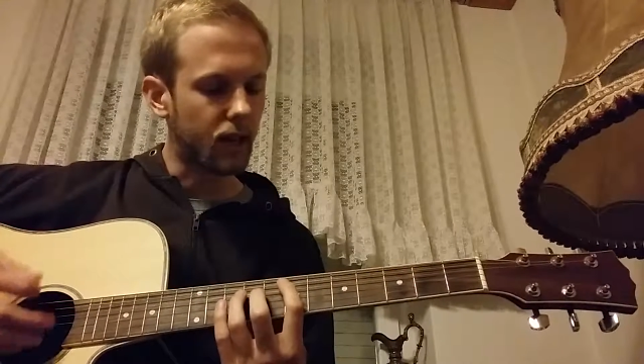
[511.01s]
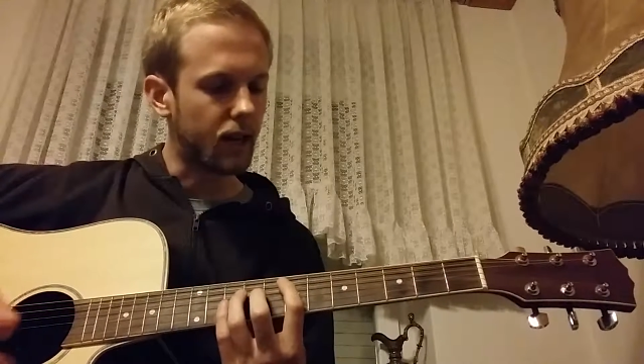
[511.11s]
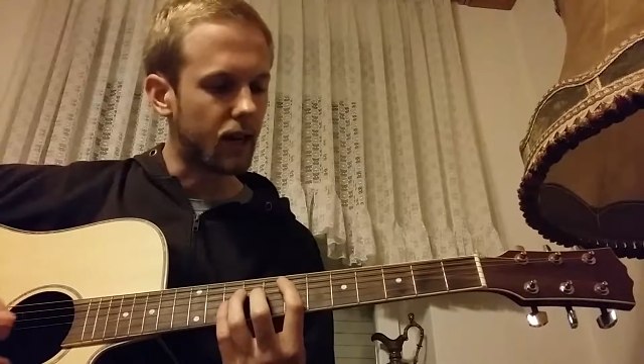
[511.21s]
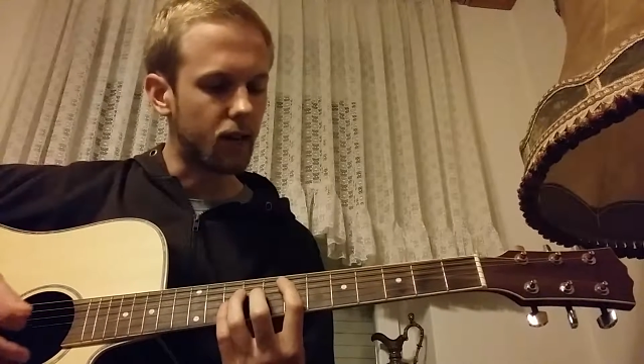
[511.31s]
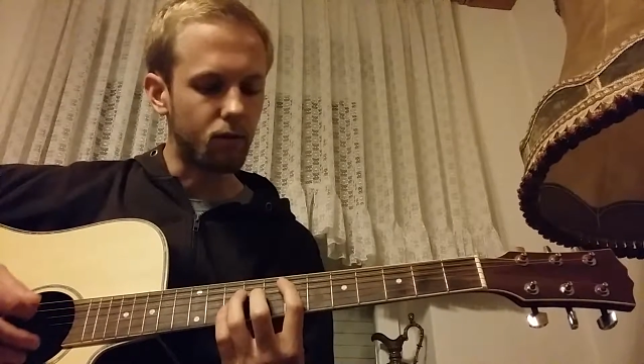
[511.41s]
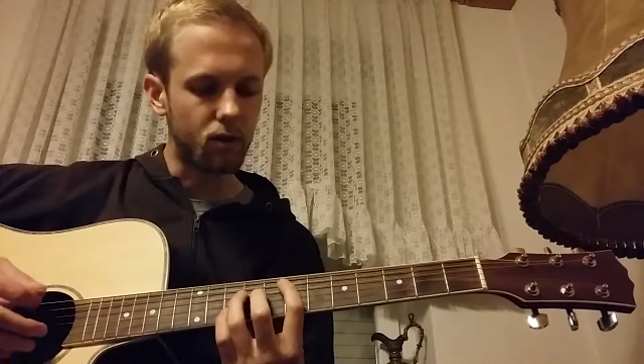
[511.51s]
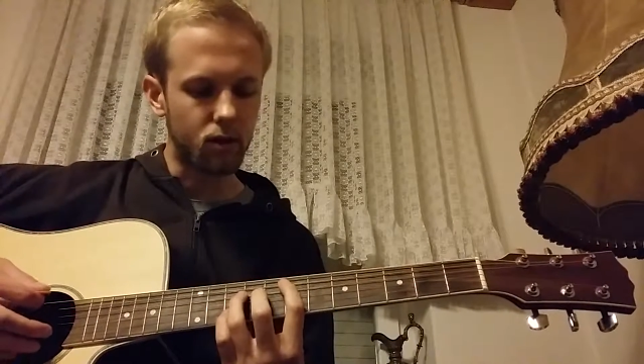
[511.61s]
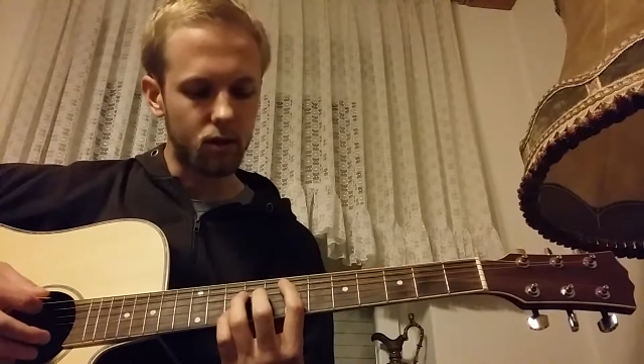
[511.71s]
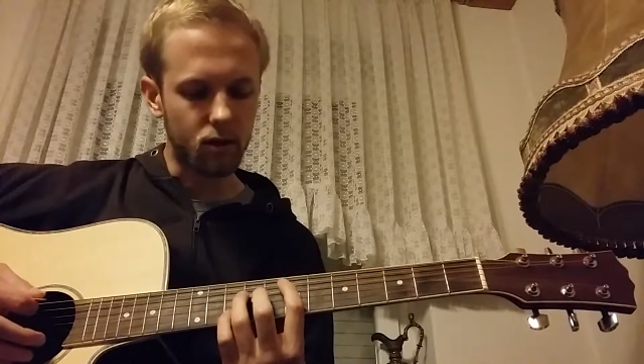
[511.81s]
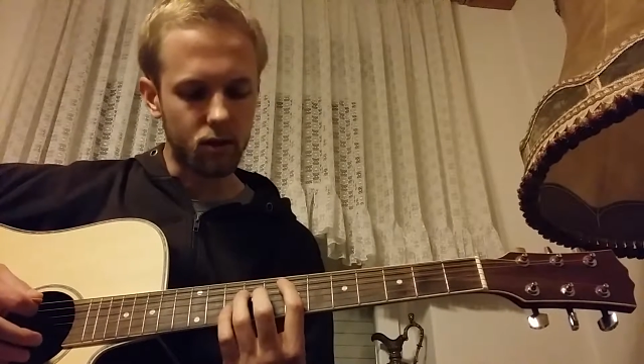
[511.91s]
again, which
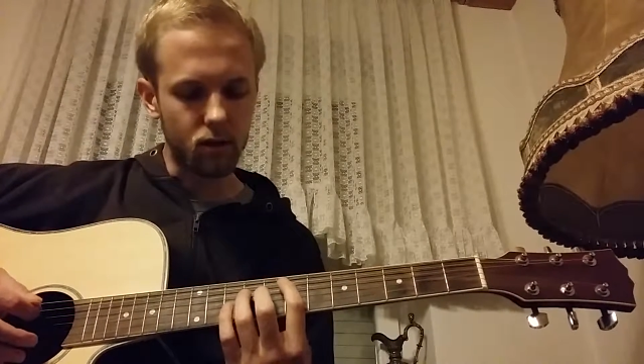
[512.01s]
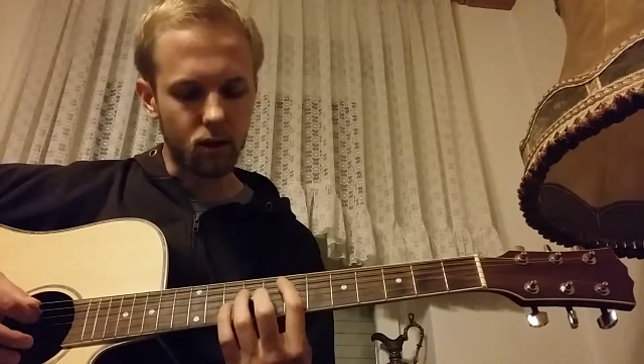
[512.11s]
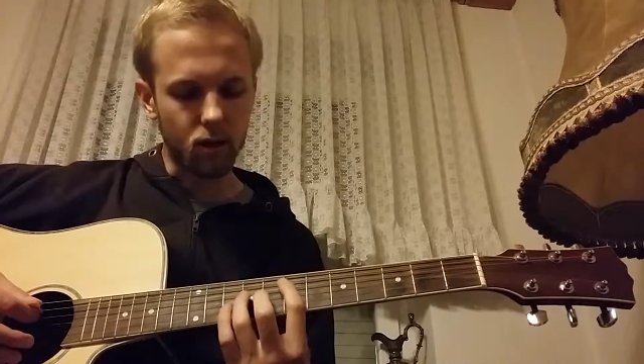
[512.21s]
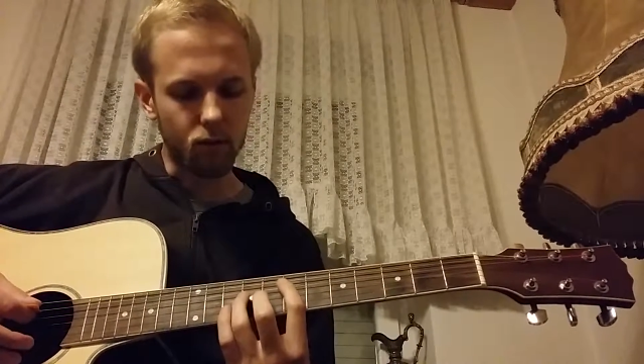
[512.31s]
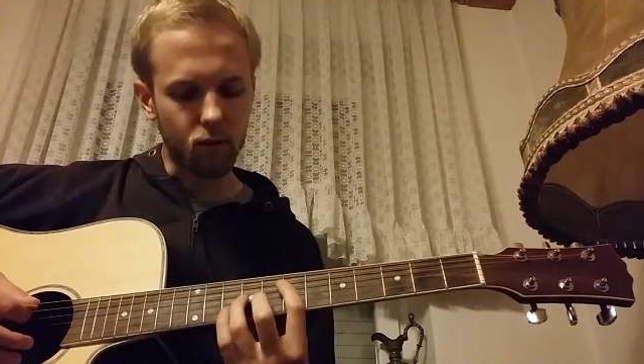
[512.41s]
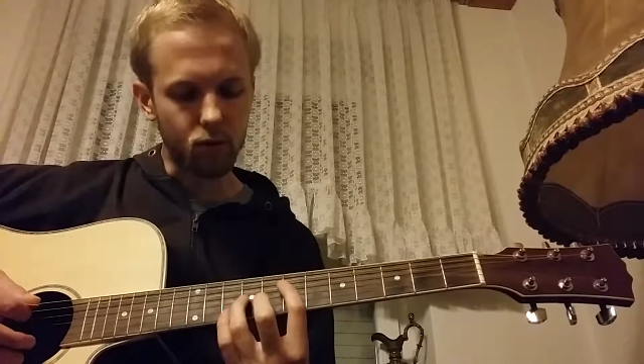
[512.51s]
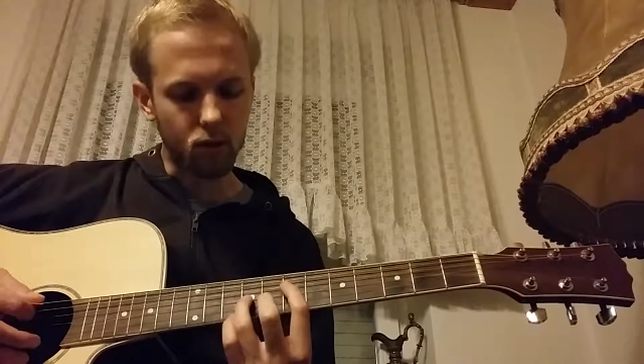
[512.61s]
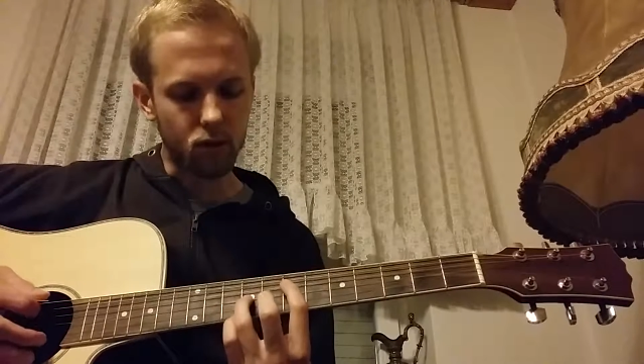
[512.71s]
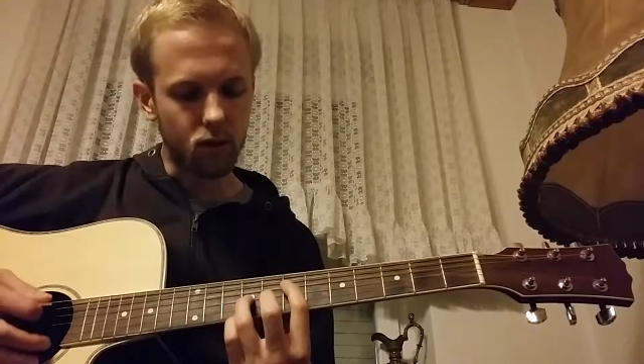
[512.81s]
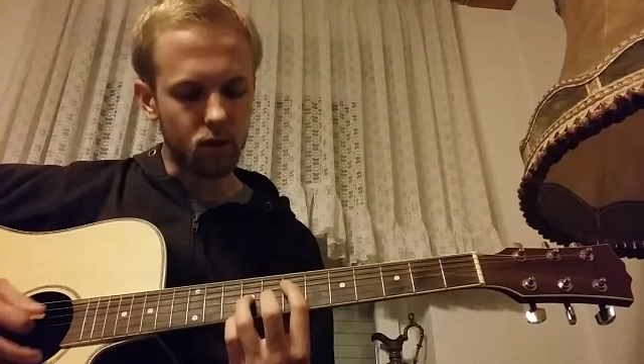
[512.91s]

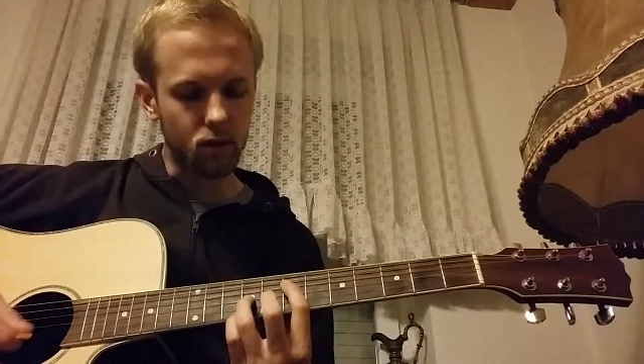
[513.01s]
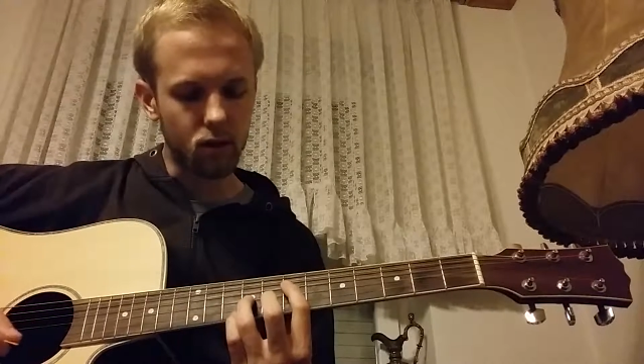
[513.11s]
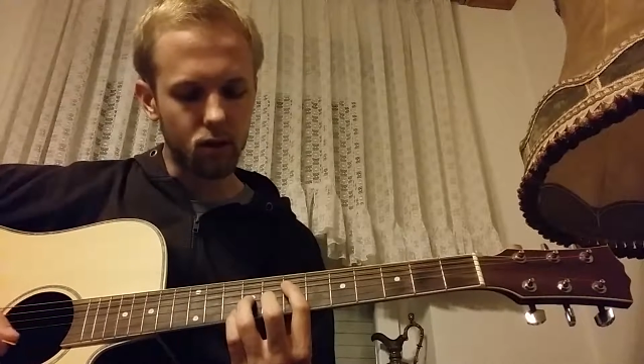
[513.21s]
was this,